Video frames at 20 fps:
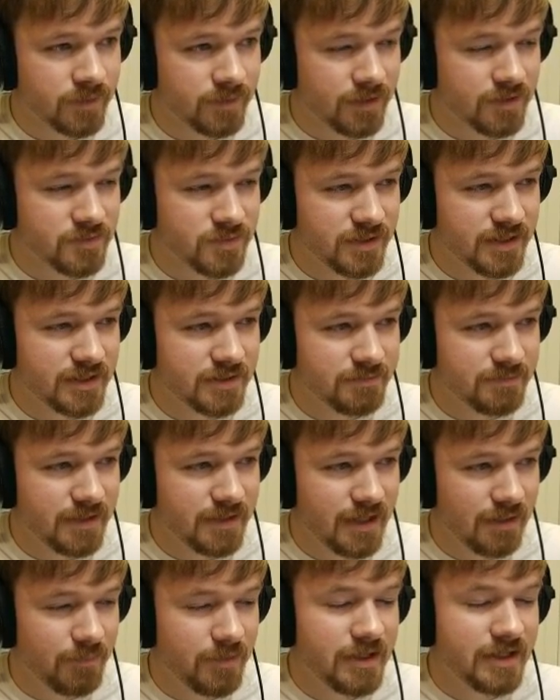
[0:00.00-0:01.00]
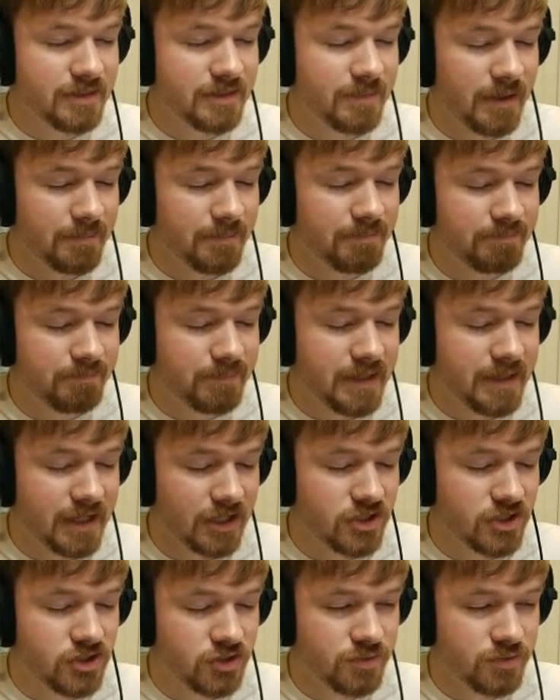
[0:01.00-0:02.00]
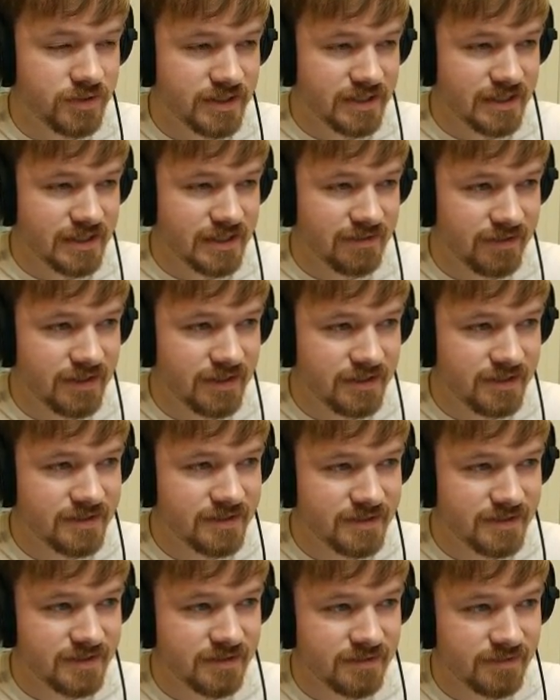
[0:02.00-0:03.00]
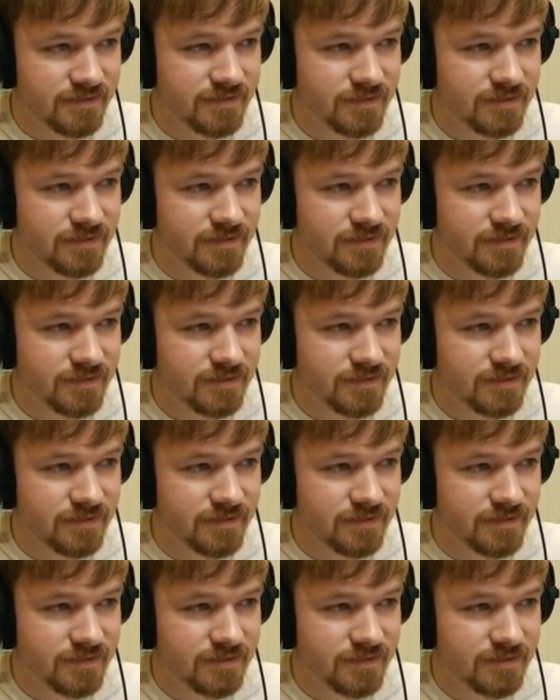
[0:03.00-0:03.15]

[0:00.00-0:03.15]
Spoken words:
Because we need to manip Pikachu DVs.